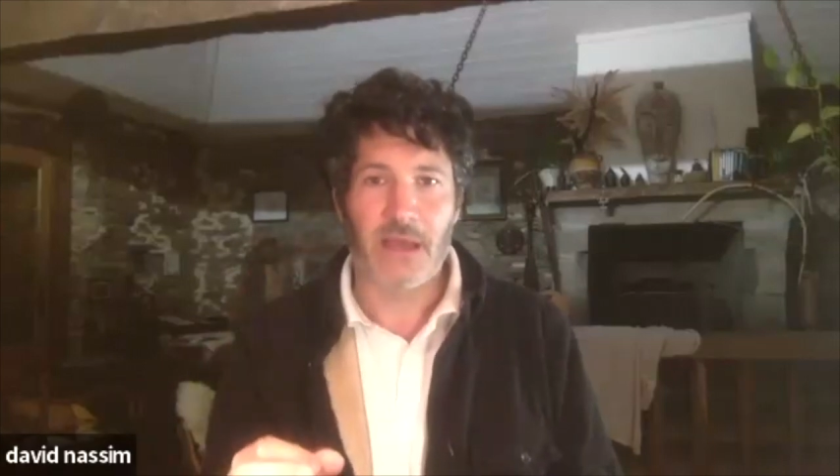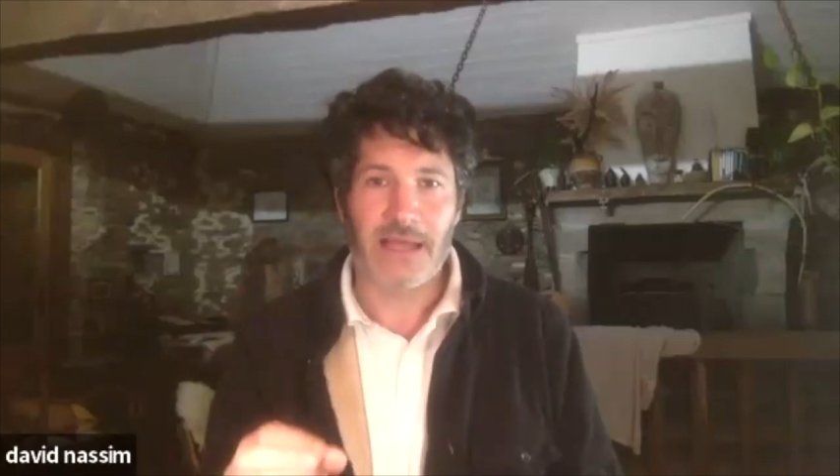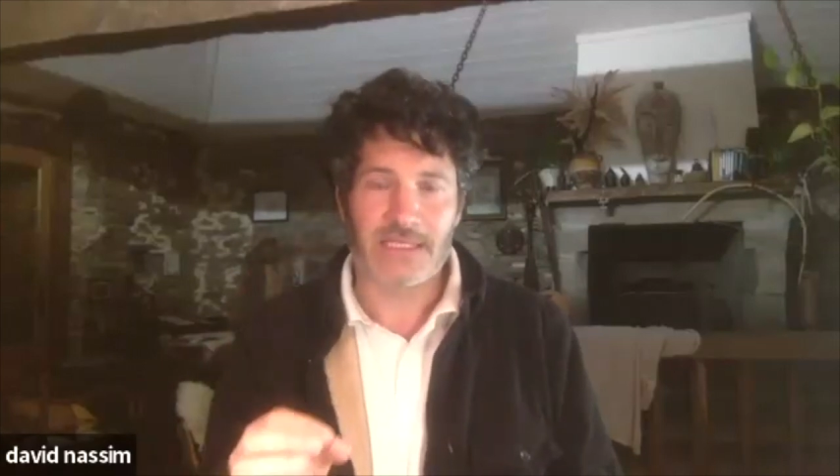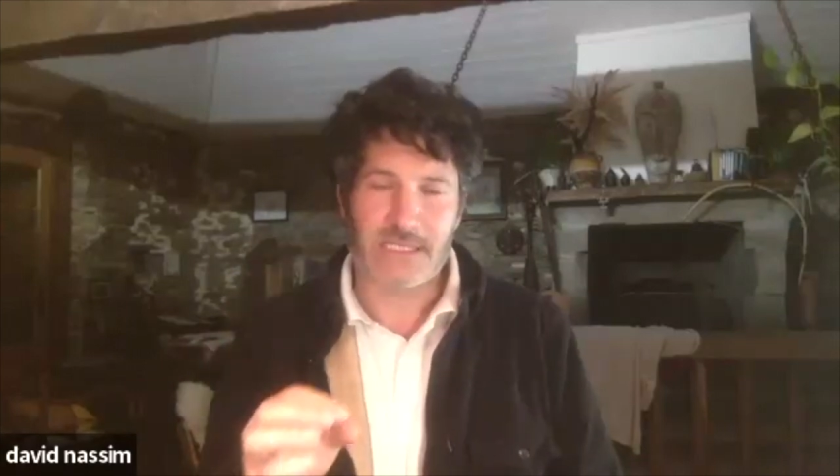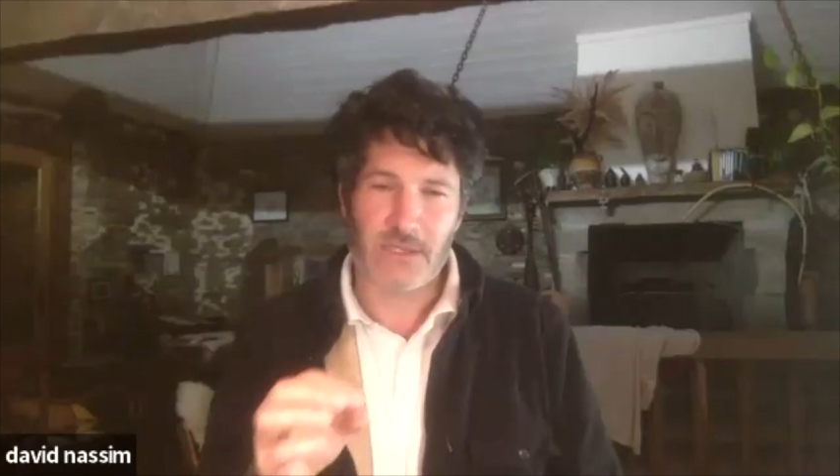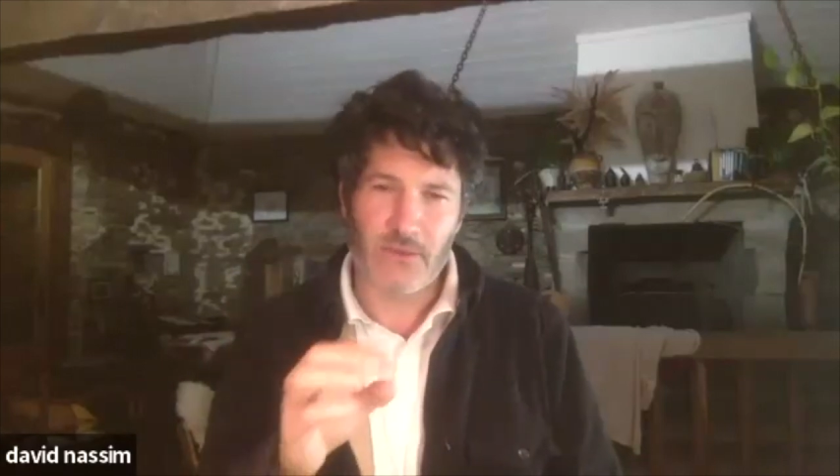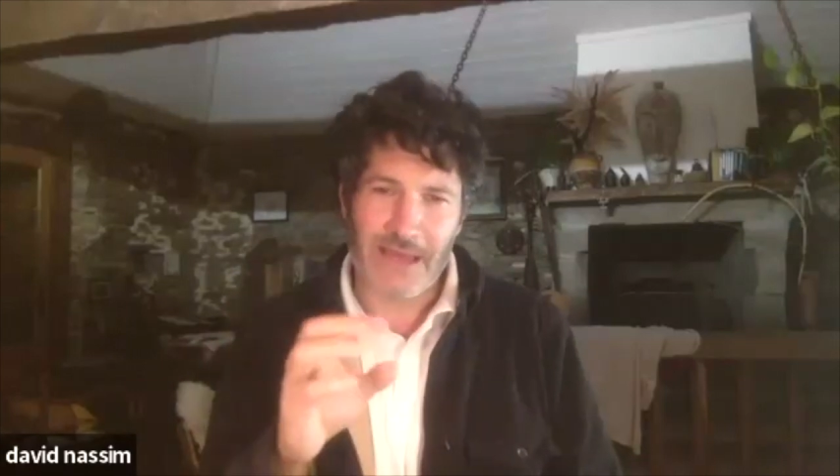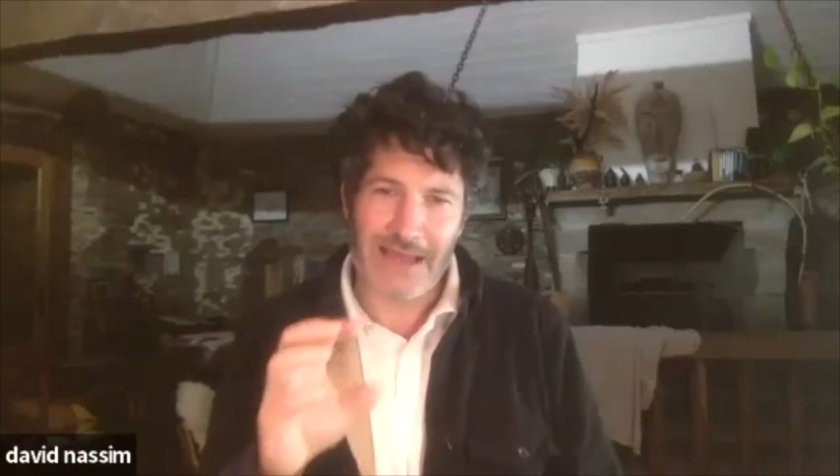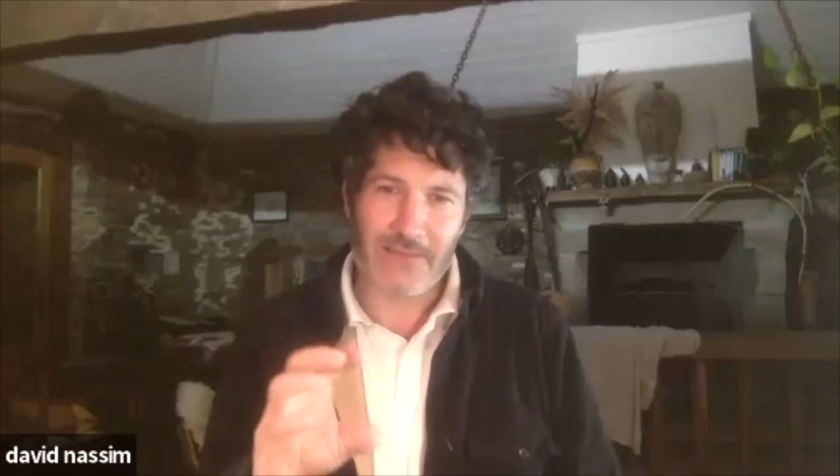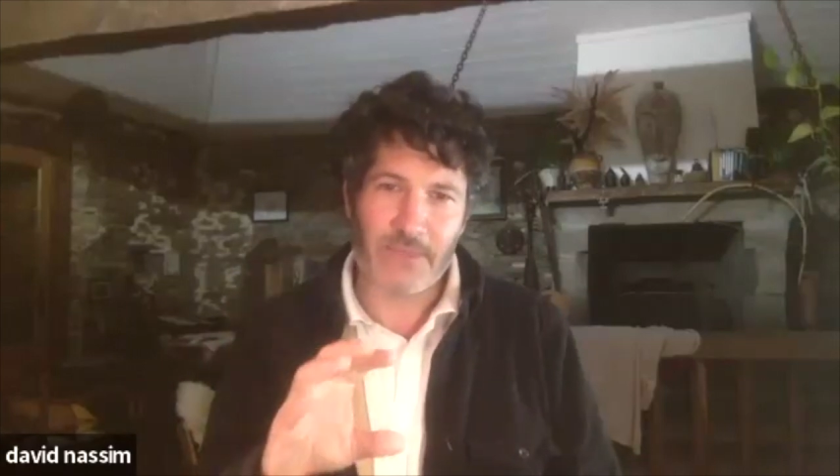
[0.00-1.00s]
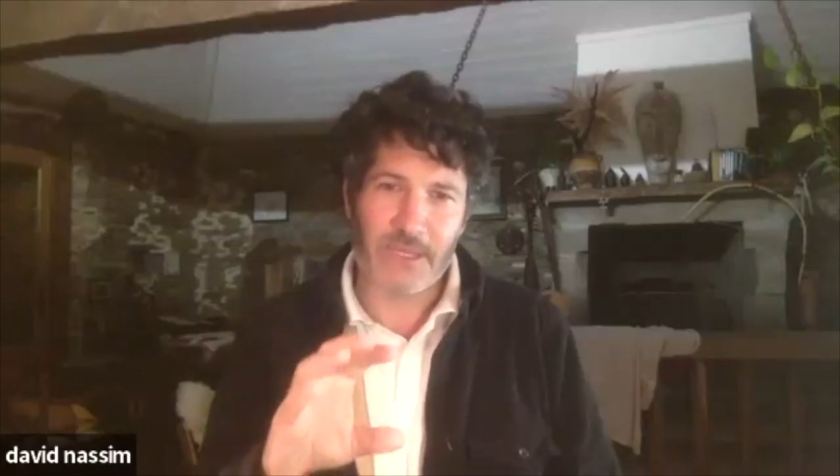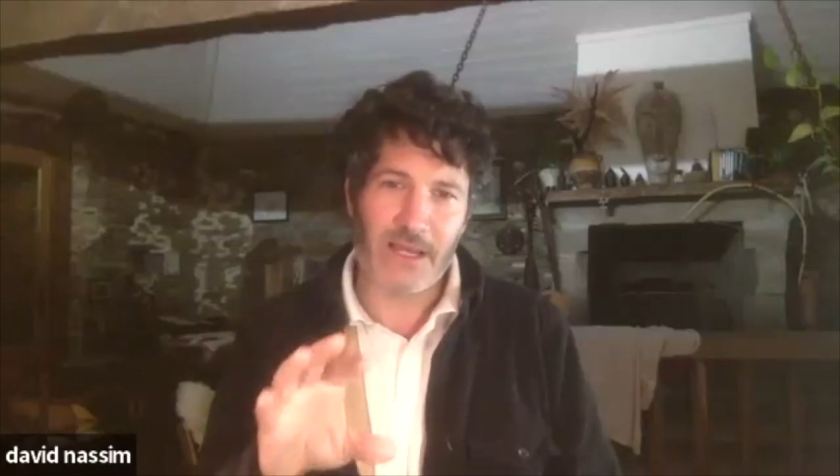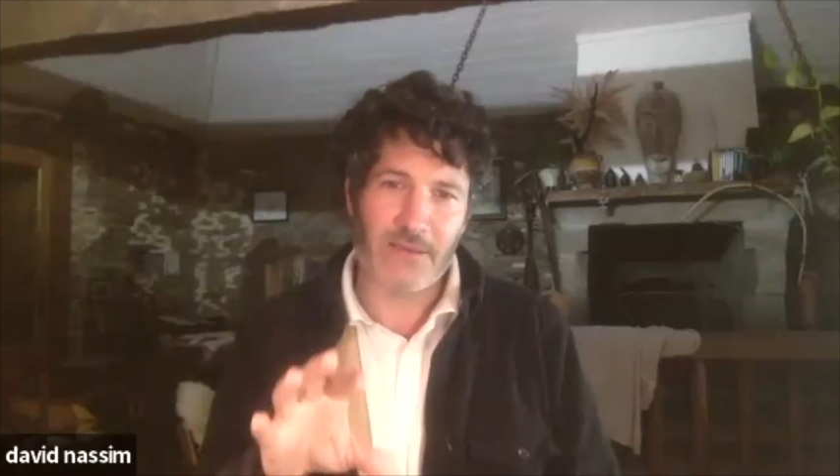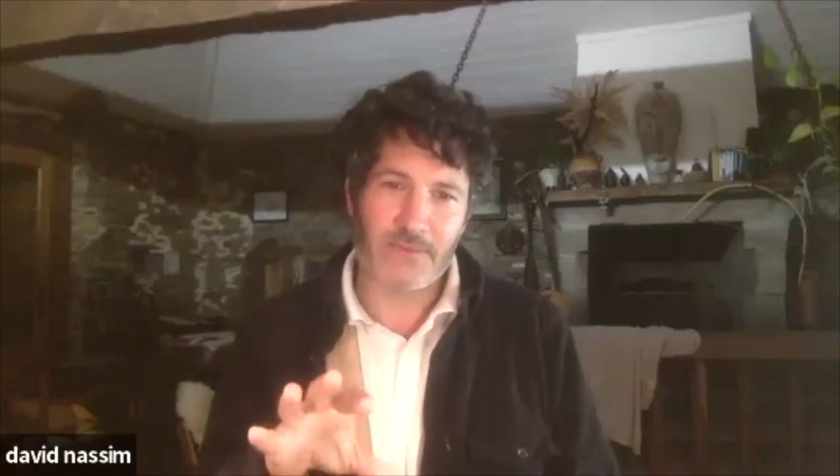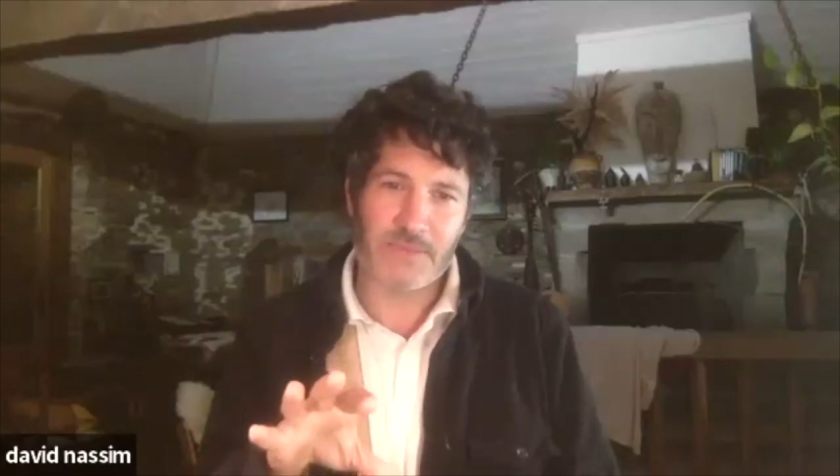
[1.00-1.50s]
And so that
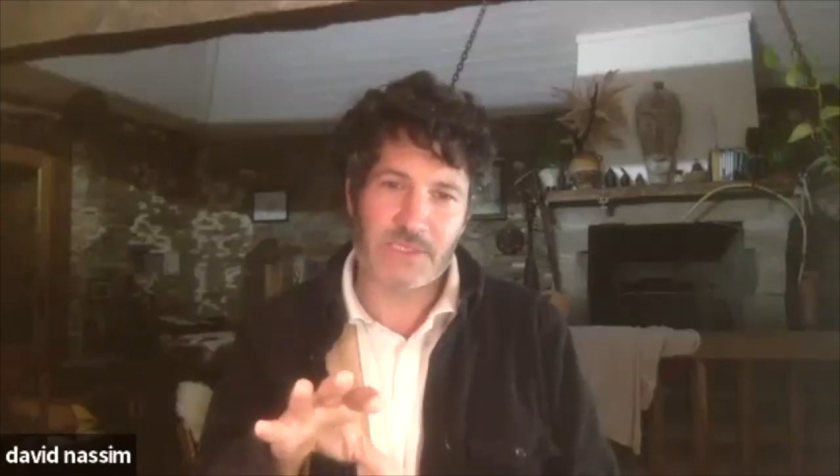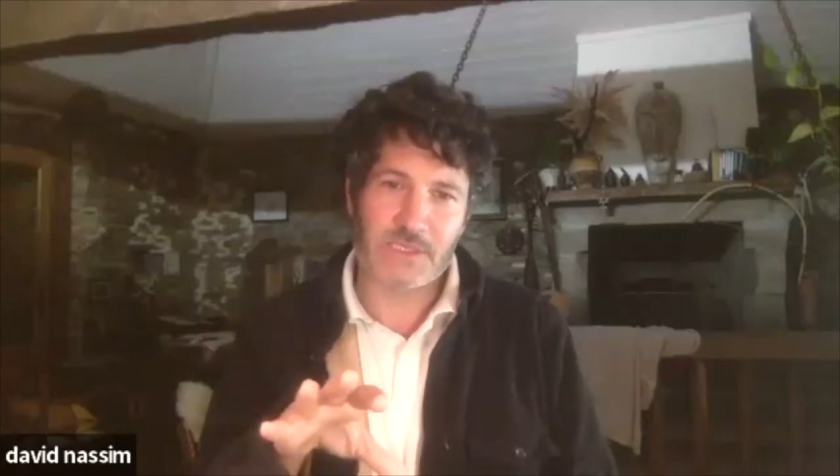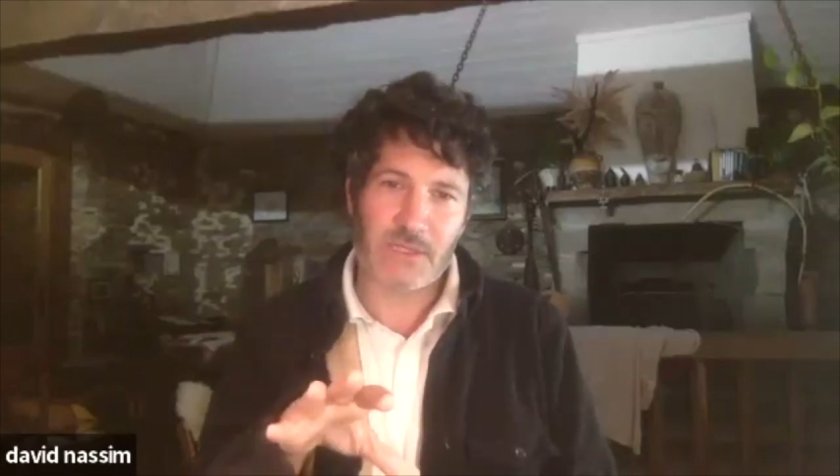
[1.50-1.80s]
becomes